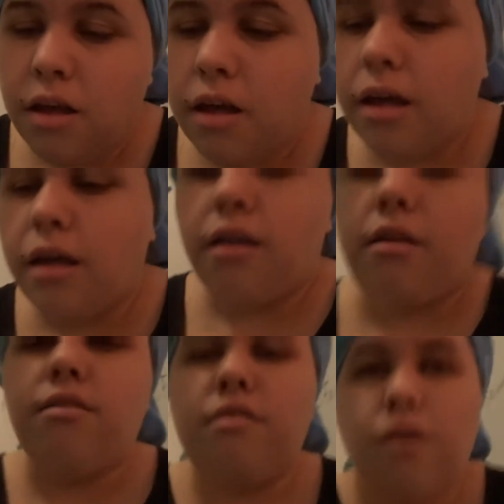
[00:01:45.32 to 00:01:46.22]

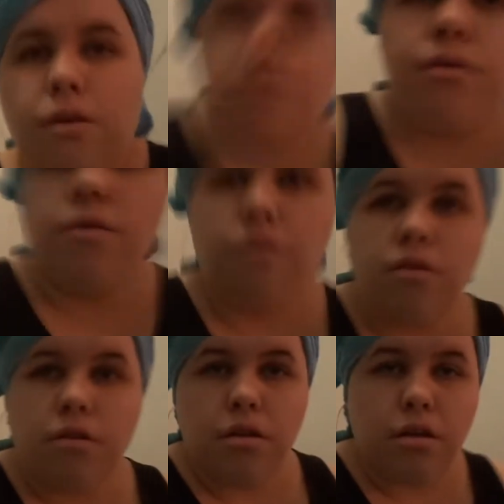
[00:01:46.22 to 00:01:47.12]
and
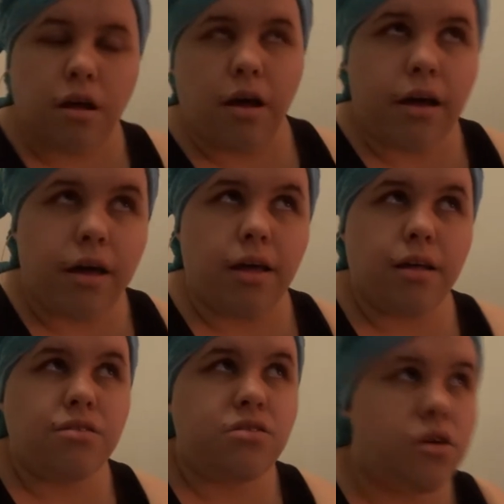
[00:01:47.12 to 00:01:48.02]
I
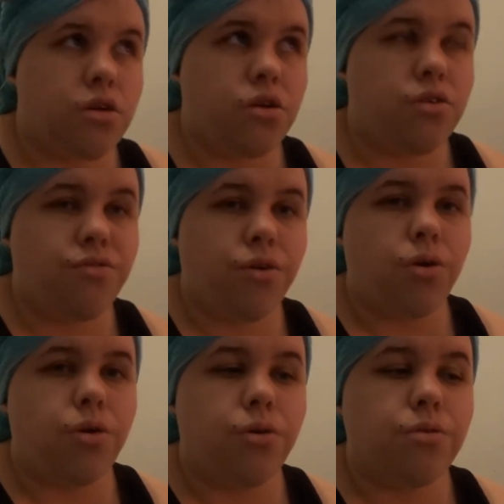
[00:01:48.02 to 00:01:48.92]
inserted
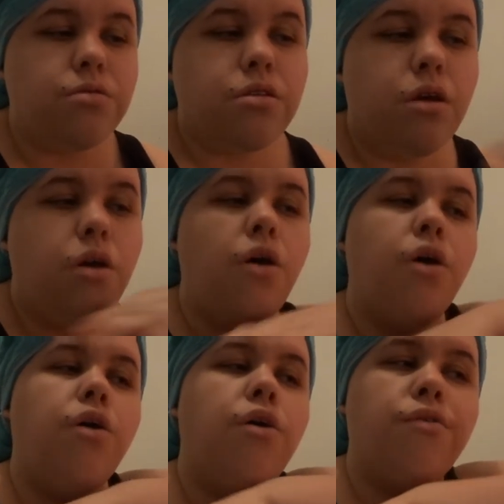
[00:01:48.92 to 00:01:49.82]
photos
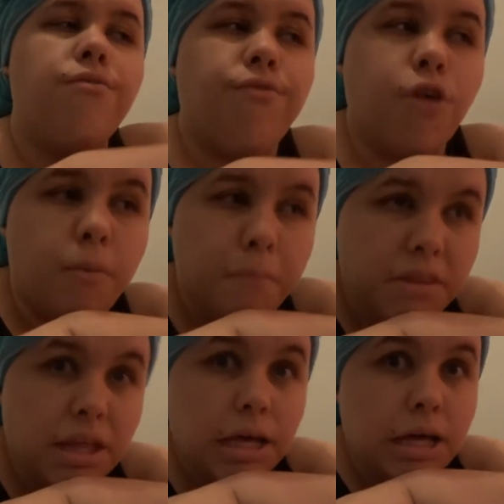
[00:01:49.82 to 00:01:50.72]
from
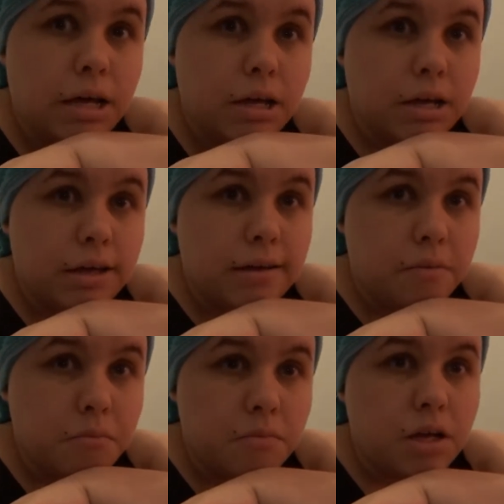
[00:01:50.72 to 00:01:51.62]
there
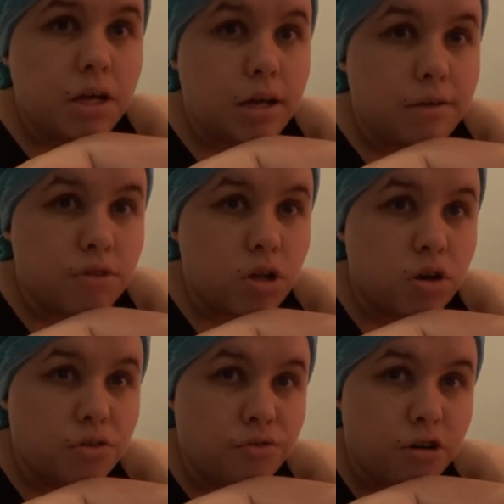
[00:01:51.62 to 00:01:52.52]
in my
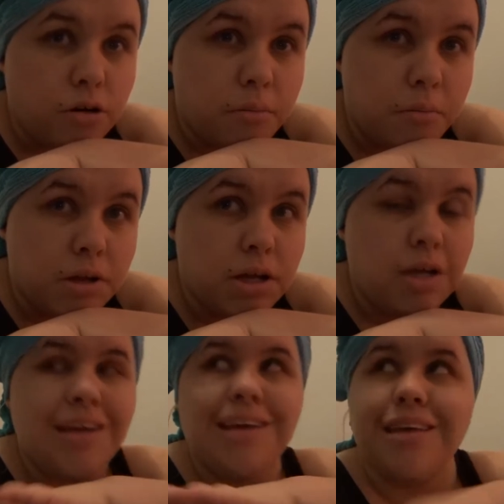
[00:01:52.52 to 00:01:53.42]
vlog from
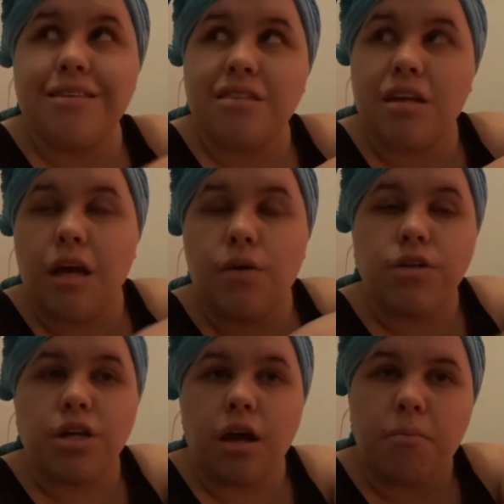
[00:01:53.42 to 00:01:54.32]
yesterday,
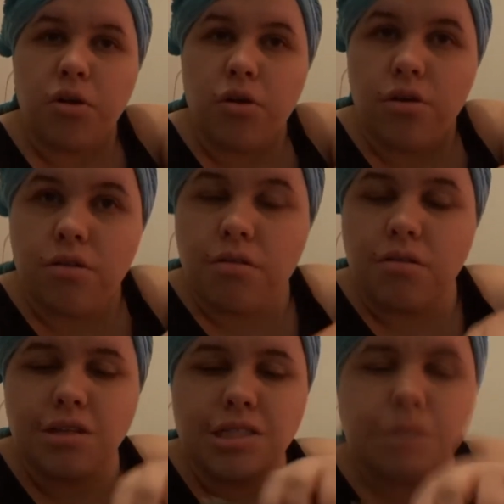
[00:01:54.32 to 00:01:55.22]
which I uploaded
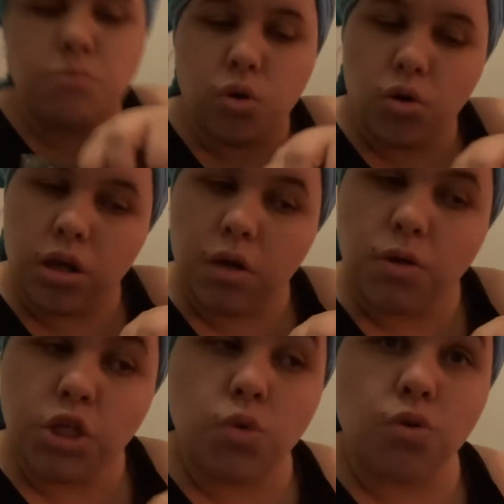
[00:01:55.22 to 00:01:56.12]
this morning,
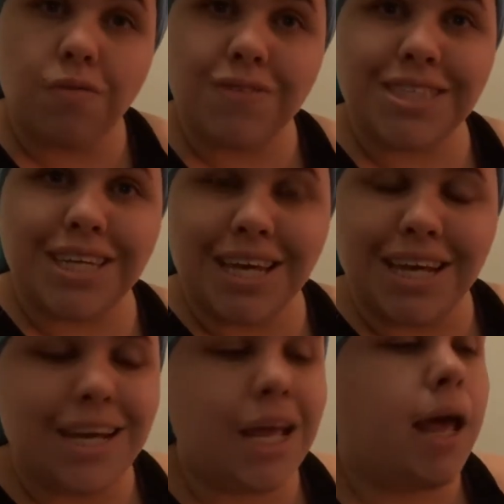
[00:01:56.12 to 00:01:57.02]
which you would have seen.